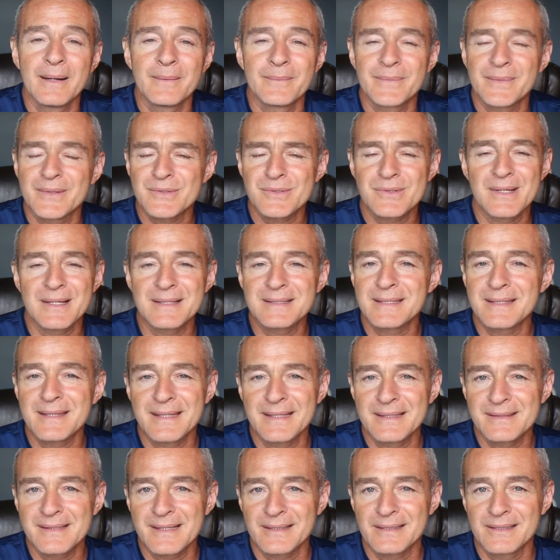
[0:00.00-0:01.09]
There's lots of
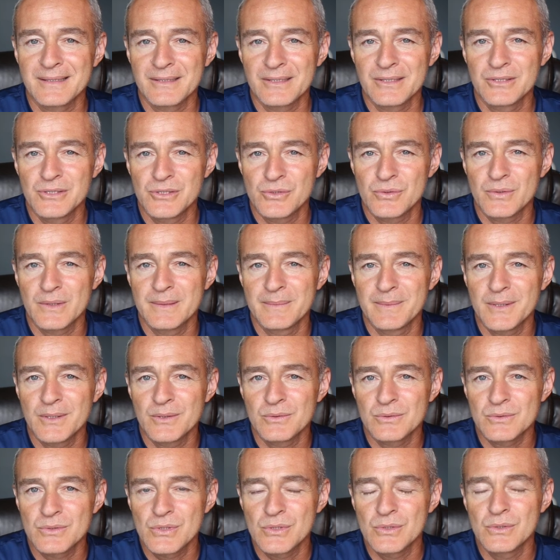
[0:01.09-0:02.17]
things that can
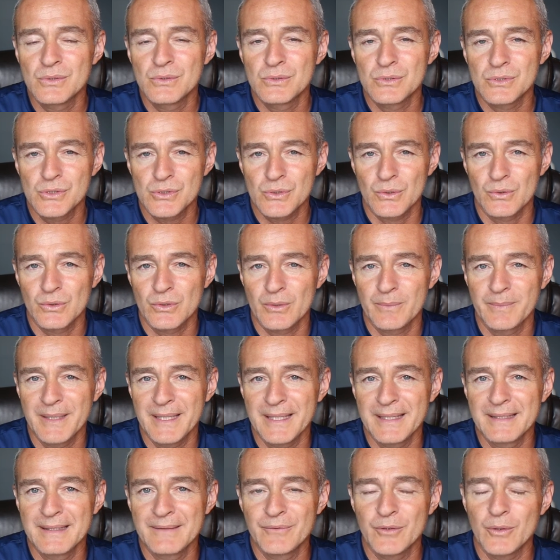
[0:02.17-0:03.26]
contribute to shoulder
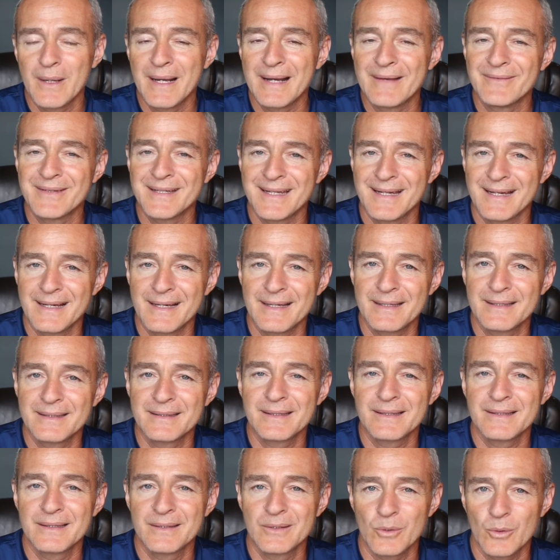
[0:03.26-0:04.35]
pain. If you haven't had
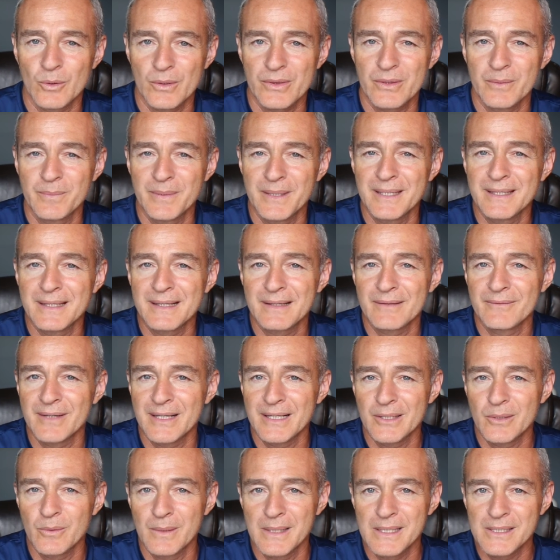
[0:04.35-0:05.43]
an orthopedic
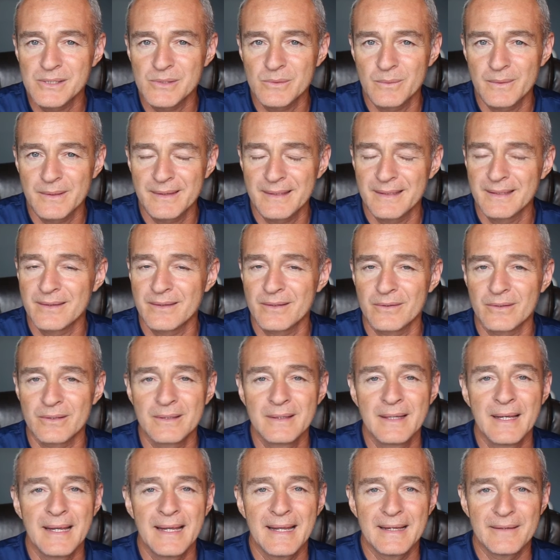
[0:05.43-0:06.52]
evaluation with either
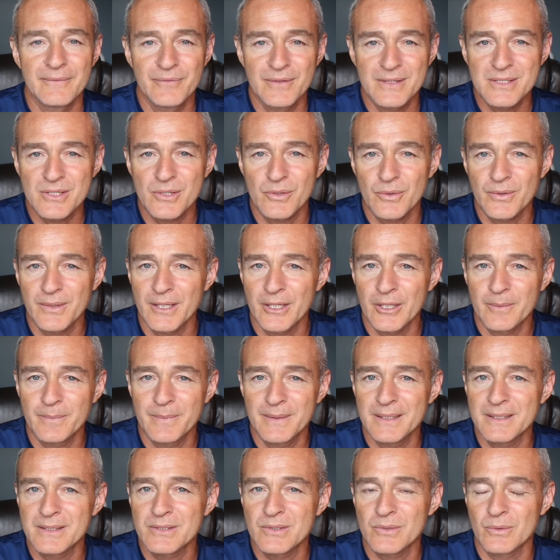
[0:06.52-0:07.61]
a physical
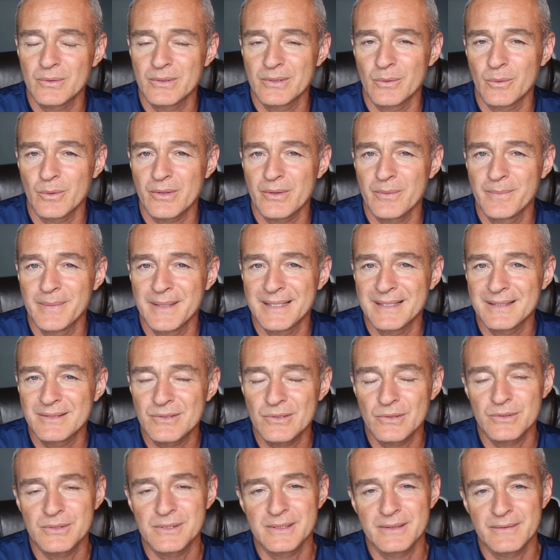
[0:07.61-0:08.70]
therapist or an orthopedic
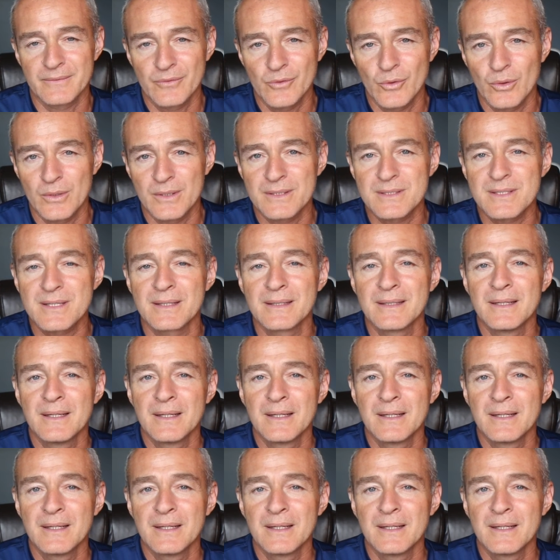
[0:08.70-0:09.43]
surgeon, of course,